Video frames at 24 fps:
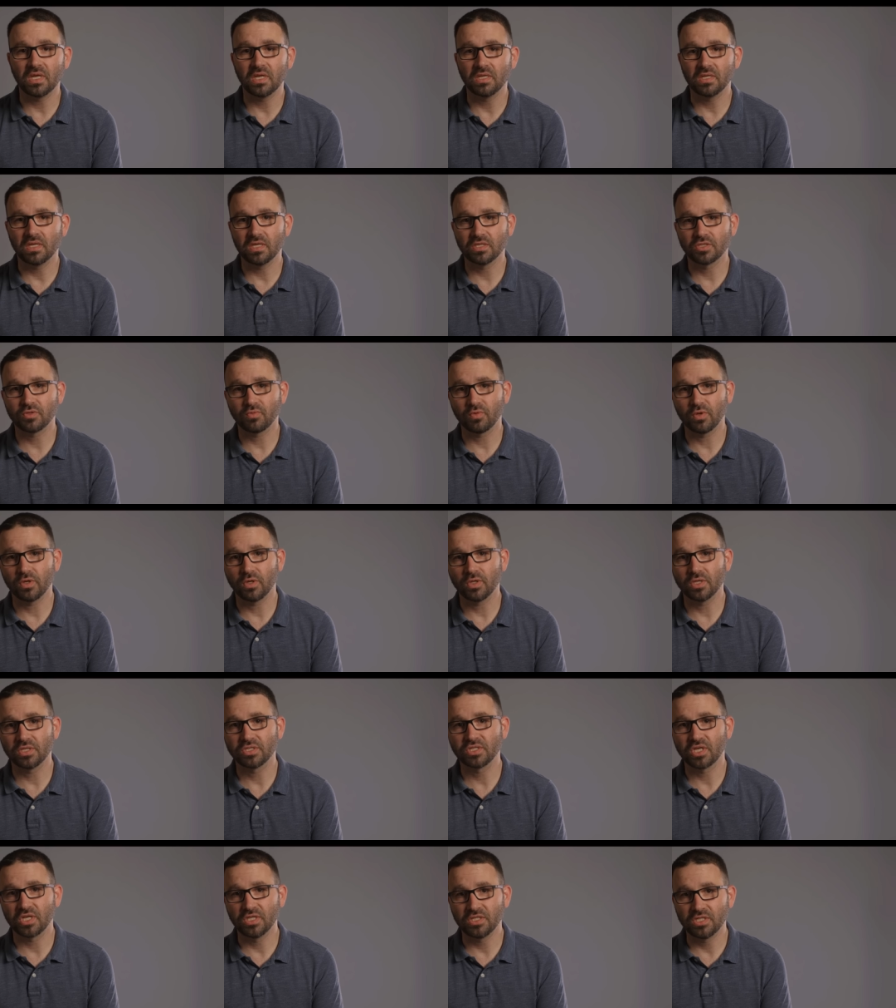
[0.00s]
in Israel
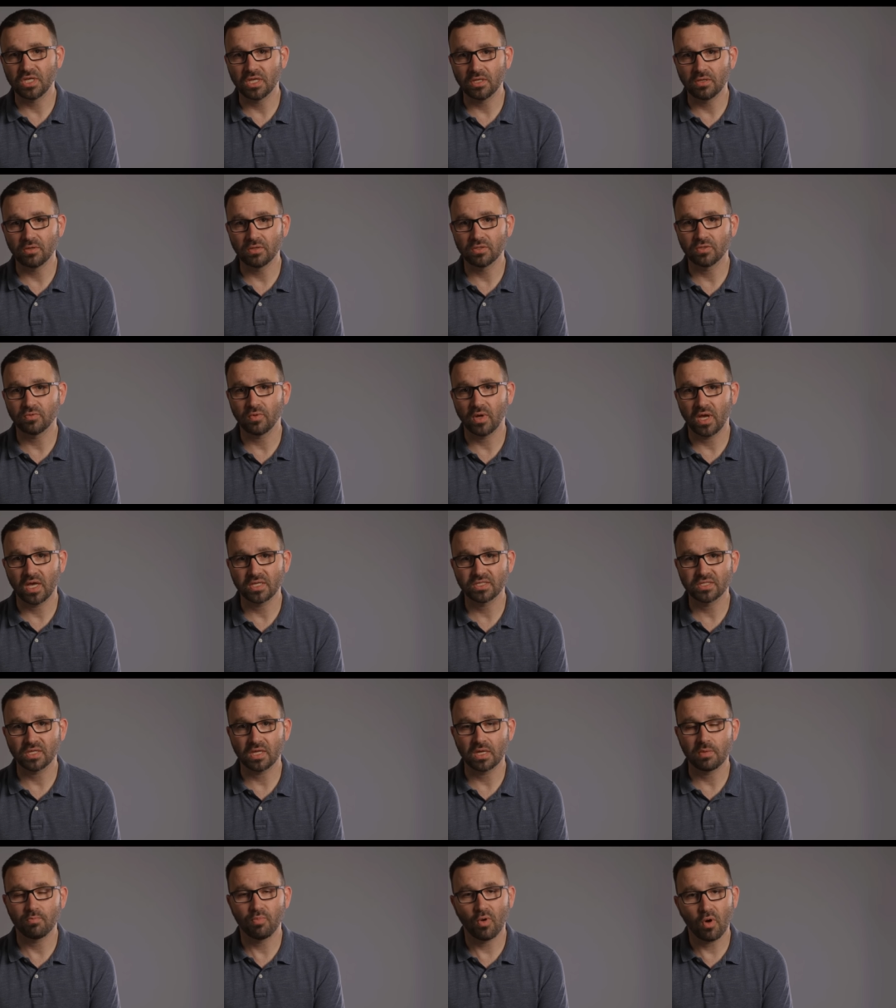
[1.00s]
is continuing to
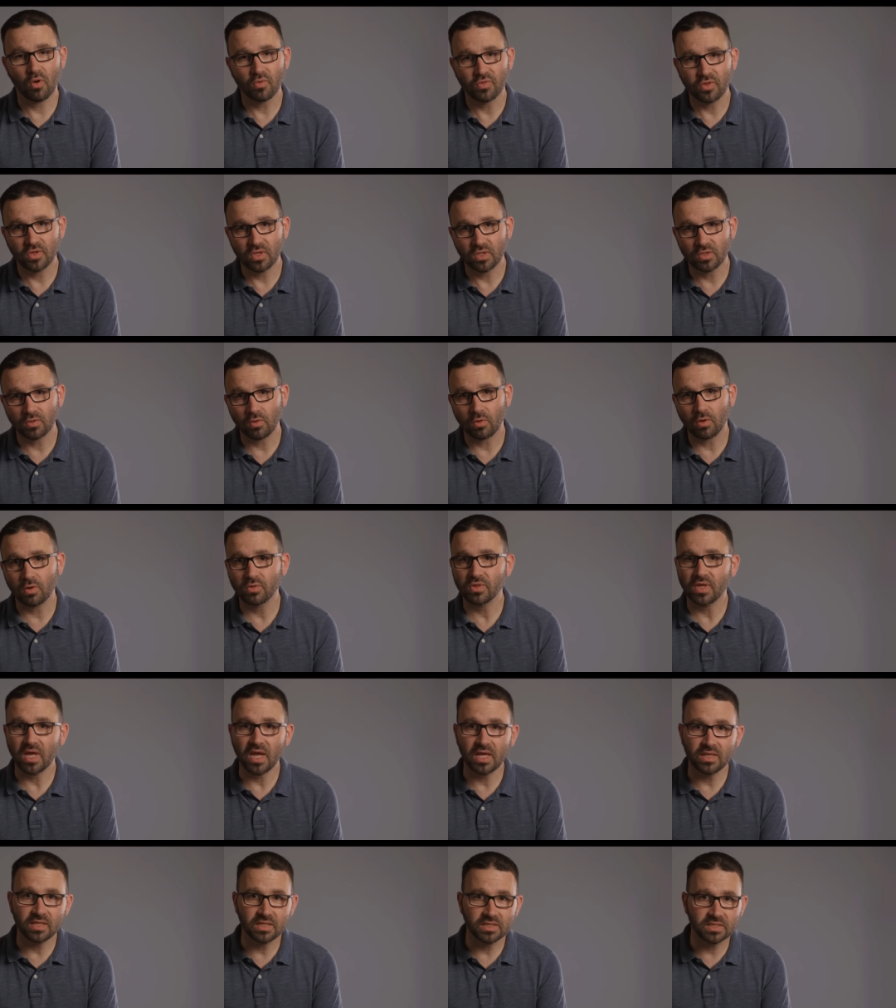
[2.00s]
escalate, both in the north
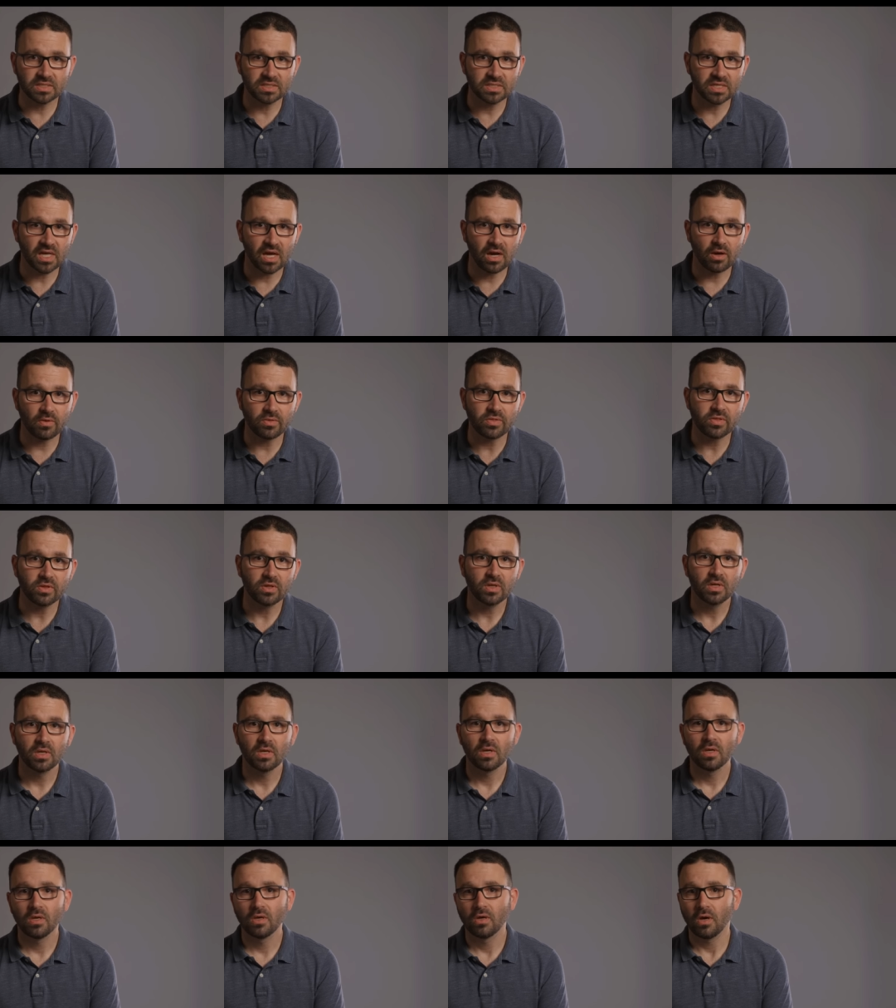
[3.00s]
and in the south,
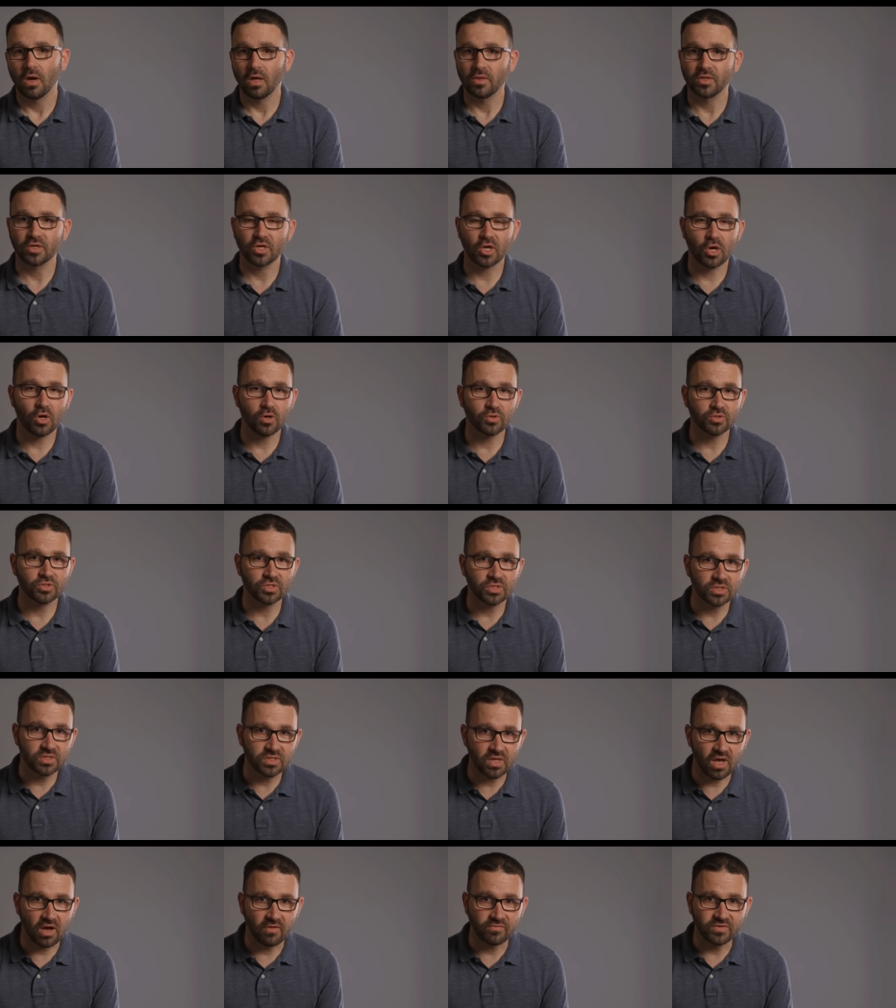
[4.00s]
on the coast
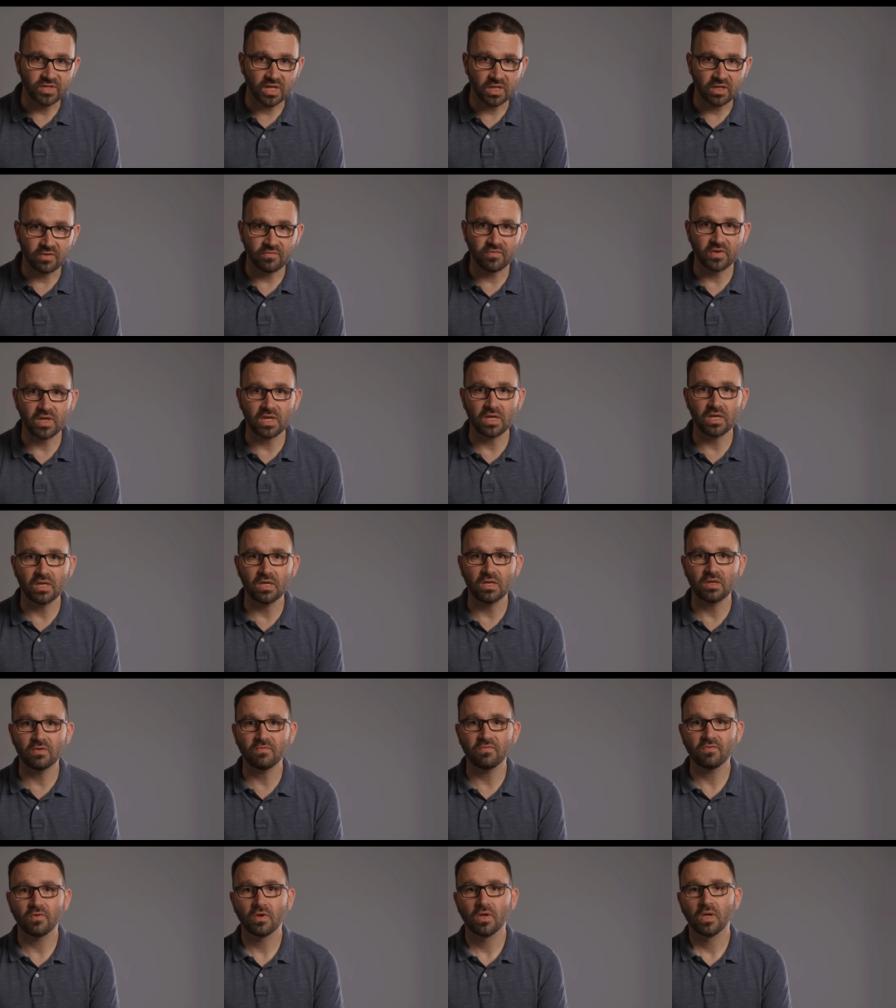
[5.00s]
of Tel
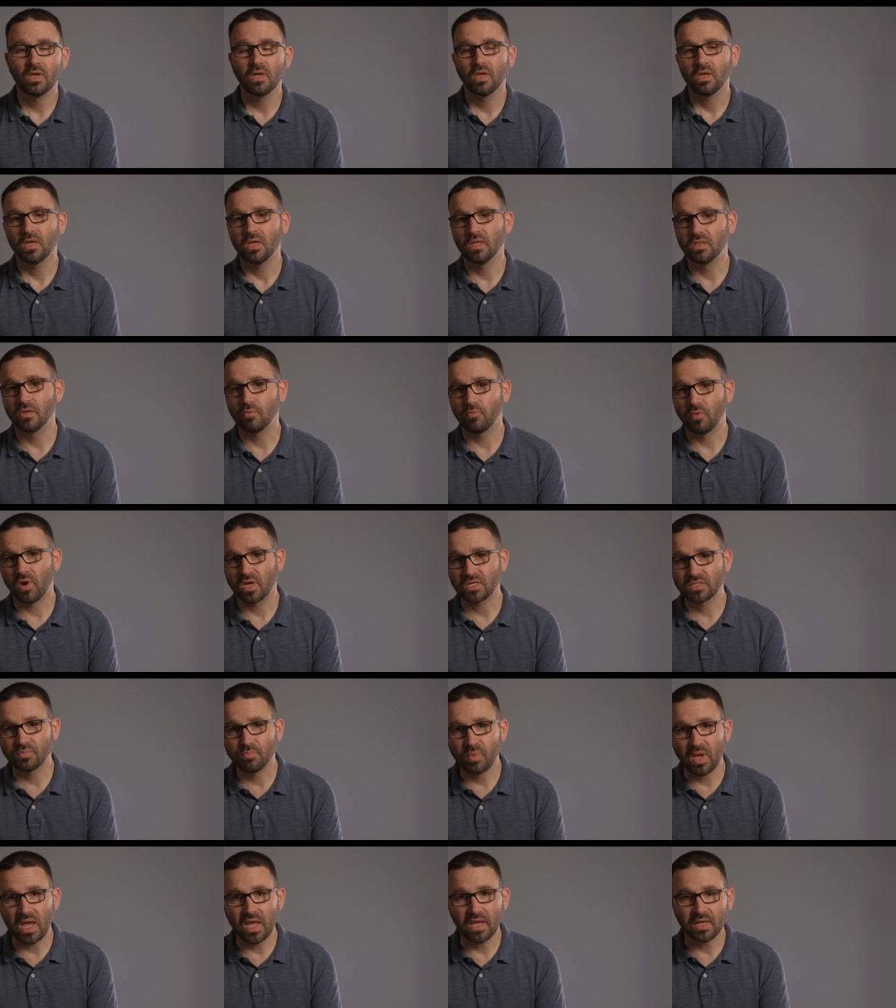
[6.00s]
Aviv, in the
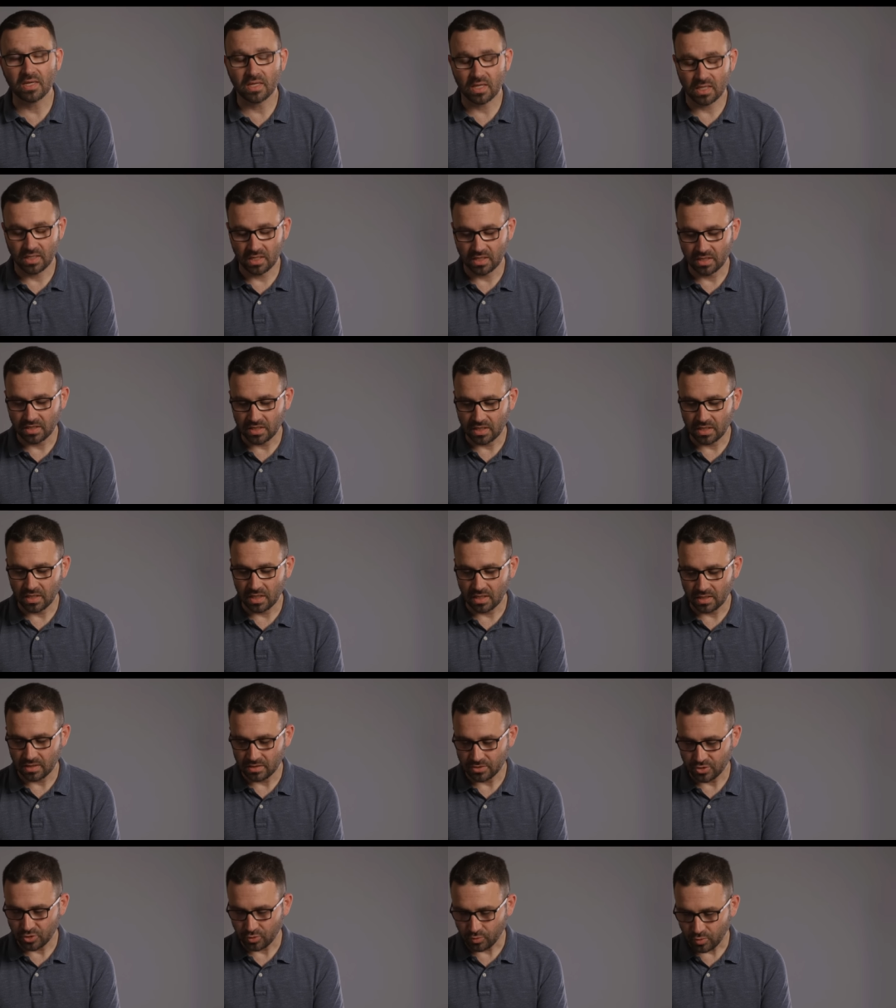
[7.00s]
West Bank, and in,
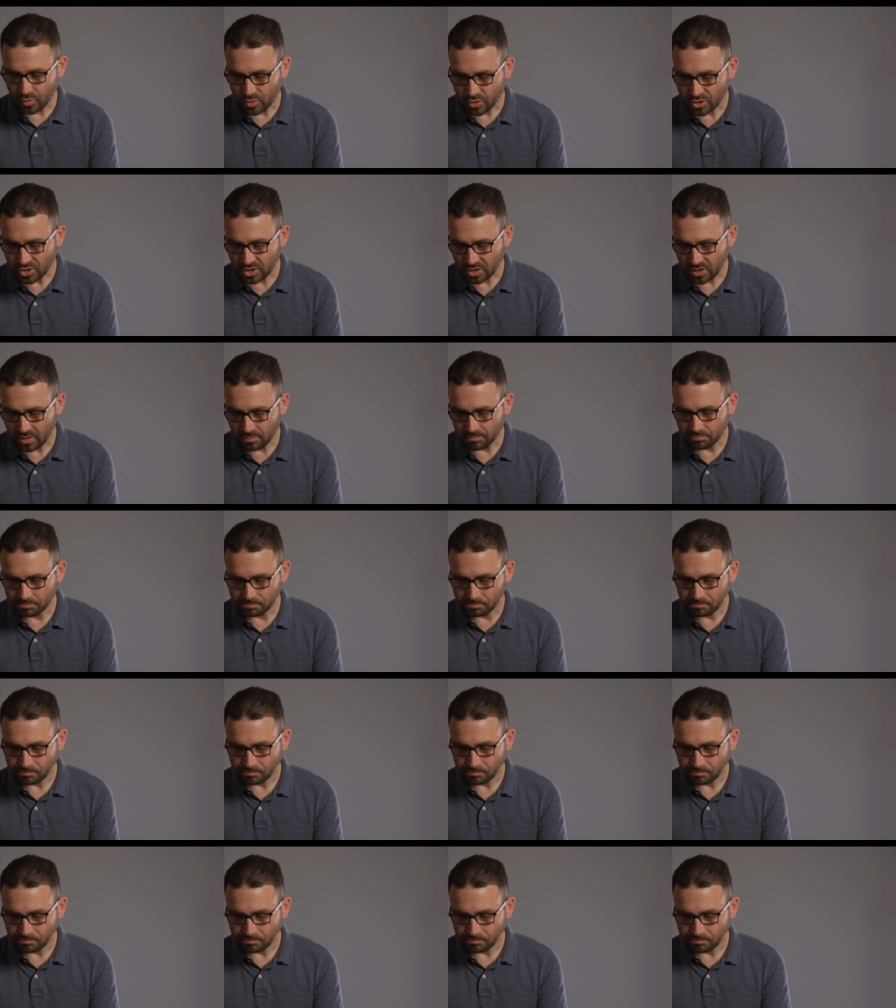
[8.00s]
in Jerusalem.